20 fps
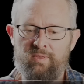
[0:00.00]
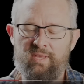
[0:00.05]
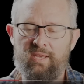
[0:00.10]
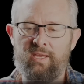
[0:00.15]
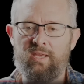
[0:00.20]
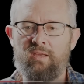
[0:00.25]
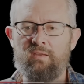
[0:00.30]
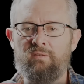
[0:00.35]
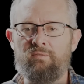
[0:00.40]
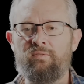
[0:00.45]

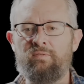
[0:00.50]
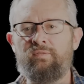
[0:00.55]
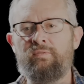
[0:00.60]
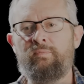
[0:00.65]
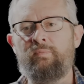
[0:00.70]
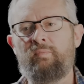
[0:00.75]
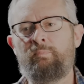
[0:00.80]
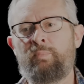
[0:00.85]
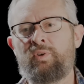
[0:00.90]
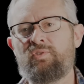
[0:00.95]
They've
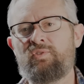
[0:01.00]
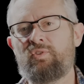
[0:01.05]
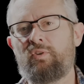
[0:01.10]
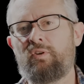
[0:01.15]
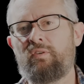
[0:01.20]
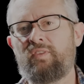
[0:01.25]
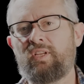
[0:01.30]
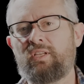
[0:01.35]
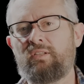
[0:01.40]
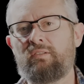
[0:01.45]

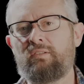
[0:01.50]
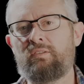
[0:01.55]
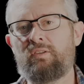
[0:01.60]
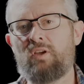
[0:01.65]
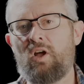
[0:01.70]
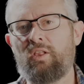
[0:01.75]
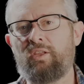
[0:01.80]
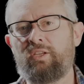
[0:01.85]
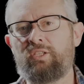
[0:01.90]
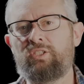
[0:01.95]
preserved
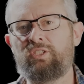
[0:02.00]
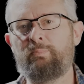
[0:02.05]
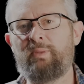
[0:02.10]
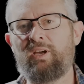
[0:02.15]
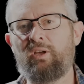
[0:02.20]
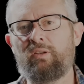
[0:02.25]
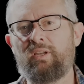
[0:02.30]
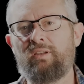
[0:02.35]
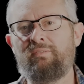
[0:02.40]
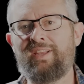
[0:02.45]
knowledge
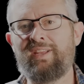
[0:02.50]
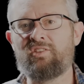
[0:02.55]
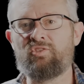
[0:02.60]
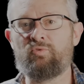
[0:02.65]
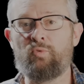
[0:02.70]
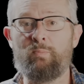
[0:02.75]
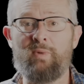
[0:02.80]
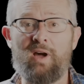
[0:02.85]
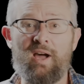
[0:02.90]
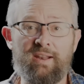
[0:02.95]
about
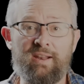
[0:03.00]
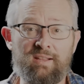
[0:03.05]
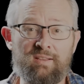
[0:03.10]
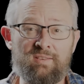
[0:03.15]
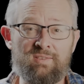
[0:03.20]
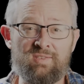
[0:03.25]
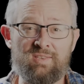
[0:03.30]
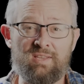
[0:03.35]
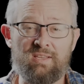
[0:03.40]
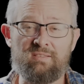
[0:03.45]
advanced
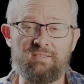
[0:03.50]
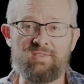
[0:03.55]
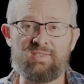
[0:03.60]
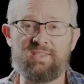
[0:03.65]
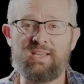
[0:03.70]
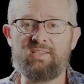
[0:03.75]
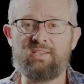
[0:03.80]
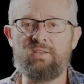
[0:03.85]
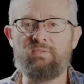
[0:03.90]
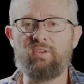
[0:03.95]
robotics and
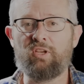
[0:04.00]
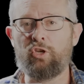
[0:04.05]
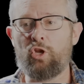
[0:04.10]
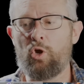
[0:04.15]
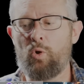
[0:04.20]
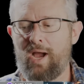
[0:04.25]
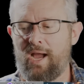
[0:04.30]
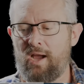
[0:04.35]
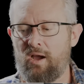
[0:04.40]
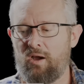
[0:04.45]
scientific
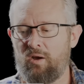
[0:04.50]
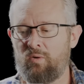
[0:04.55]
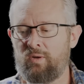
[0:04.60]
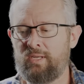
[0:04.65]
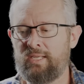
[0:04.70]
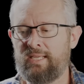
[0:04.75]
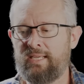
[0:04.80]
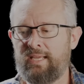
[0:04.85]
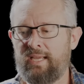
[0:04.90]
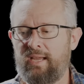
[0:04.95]
know-how,